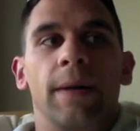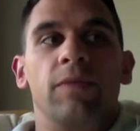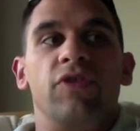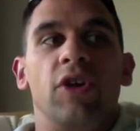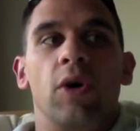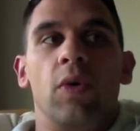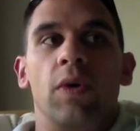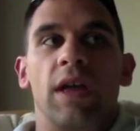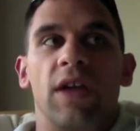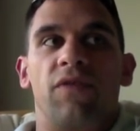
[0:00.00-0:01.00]
So
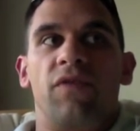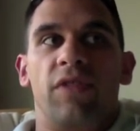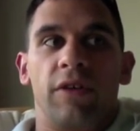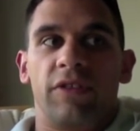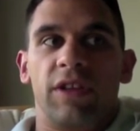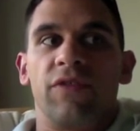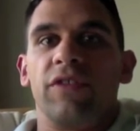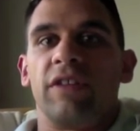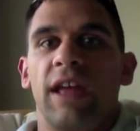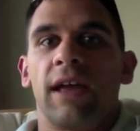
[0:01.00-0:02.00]
if there's a
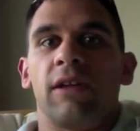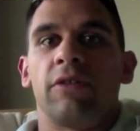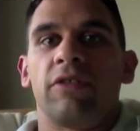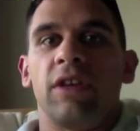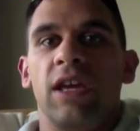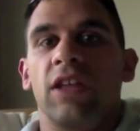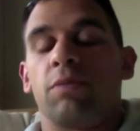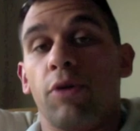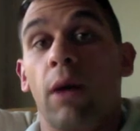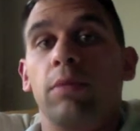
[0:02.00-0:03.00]
difference in accuracy, it
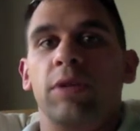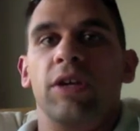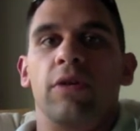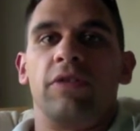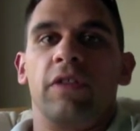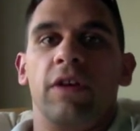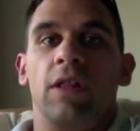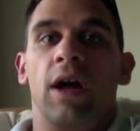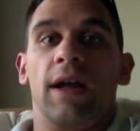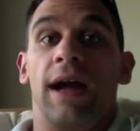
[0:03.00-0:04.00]
probably goes to the
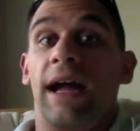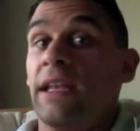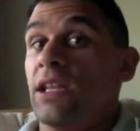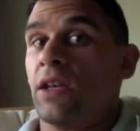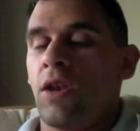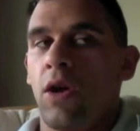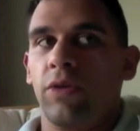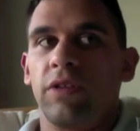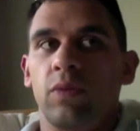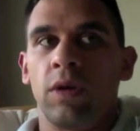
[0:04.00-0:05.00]
Glock. I didn't
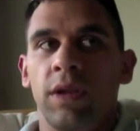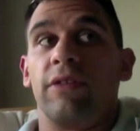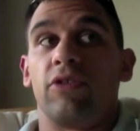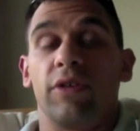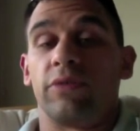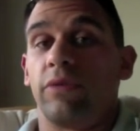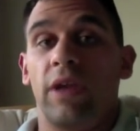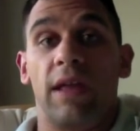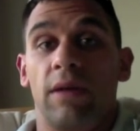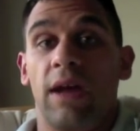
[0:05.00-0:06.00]
notice one. Chris
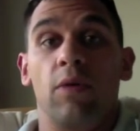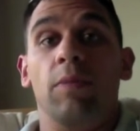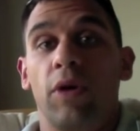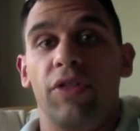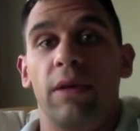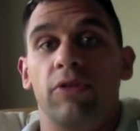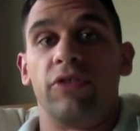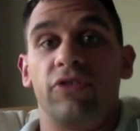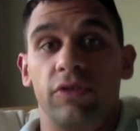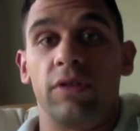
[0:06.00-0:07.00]
and I were both able
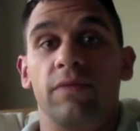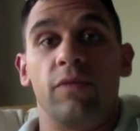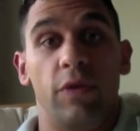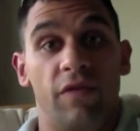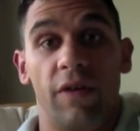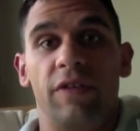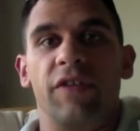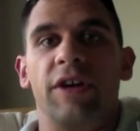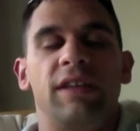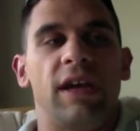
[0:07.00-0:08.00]
to shoot them with very,
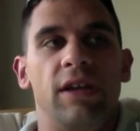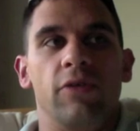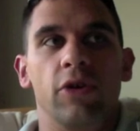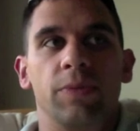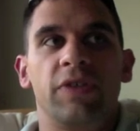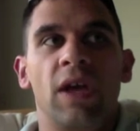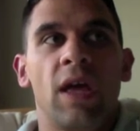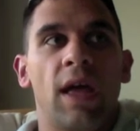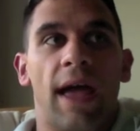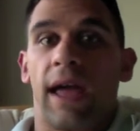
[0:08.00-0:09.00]
very tight groups
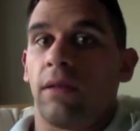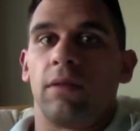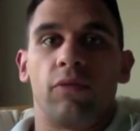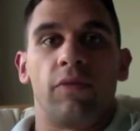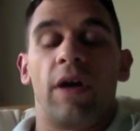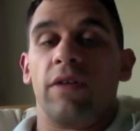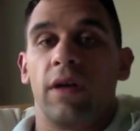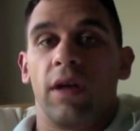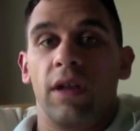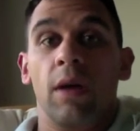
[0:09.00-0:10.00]
at
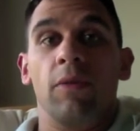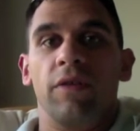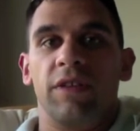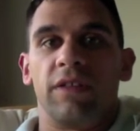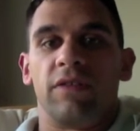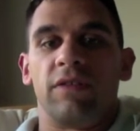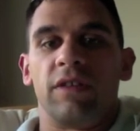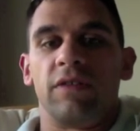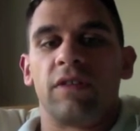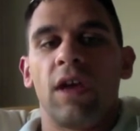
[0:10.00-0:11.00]
a number of
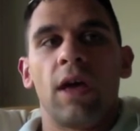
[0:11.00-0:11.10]
distances.